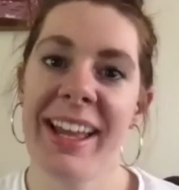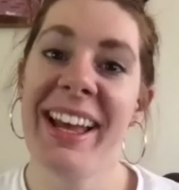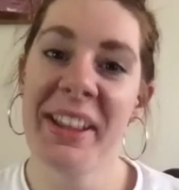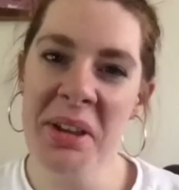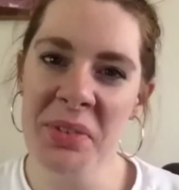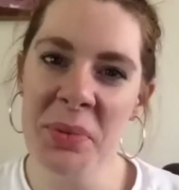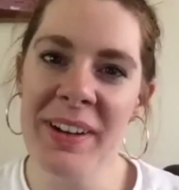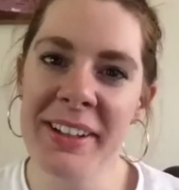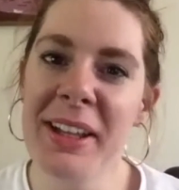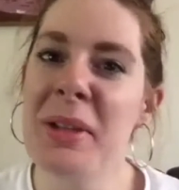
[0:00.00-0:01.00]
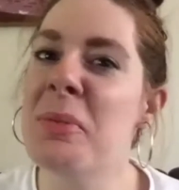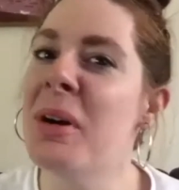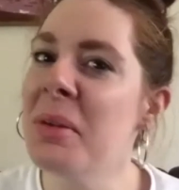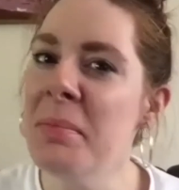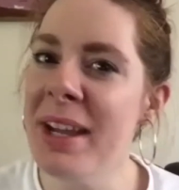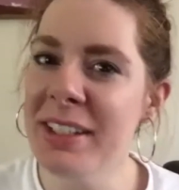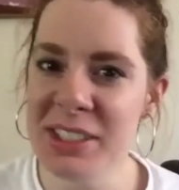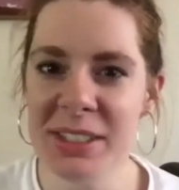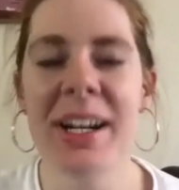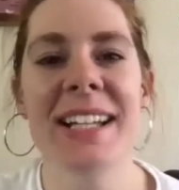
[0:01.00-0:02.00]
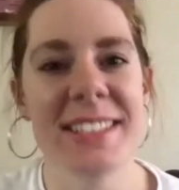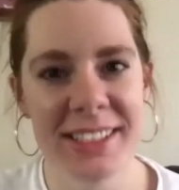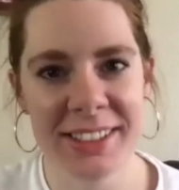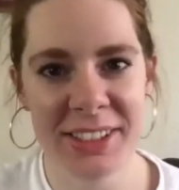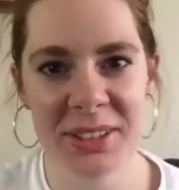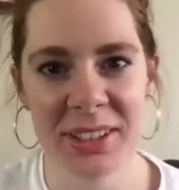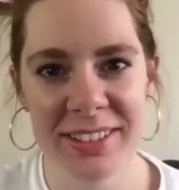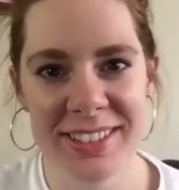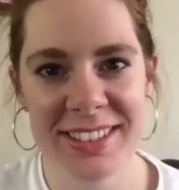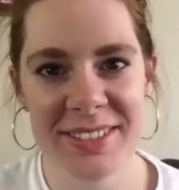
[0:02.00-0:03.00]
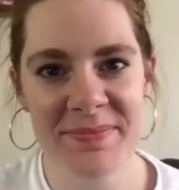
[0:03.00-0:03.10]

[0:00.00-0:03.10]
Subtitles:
Hello, everyone, and welcome back to Identity Talks.